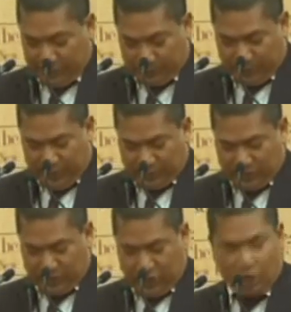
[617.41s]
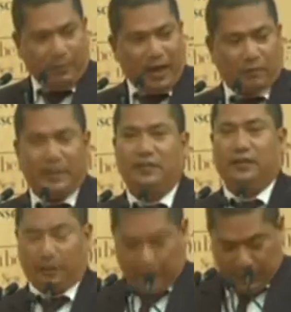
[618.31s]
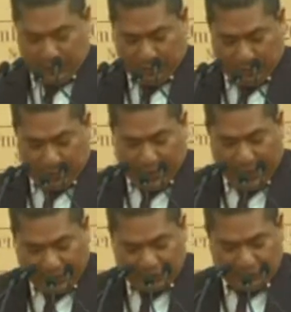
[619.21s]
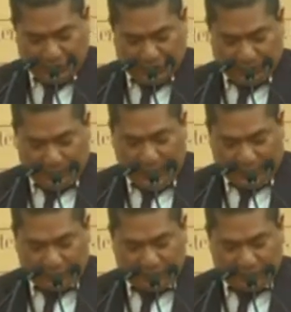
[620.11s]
expressed in environmental activism.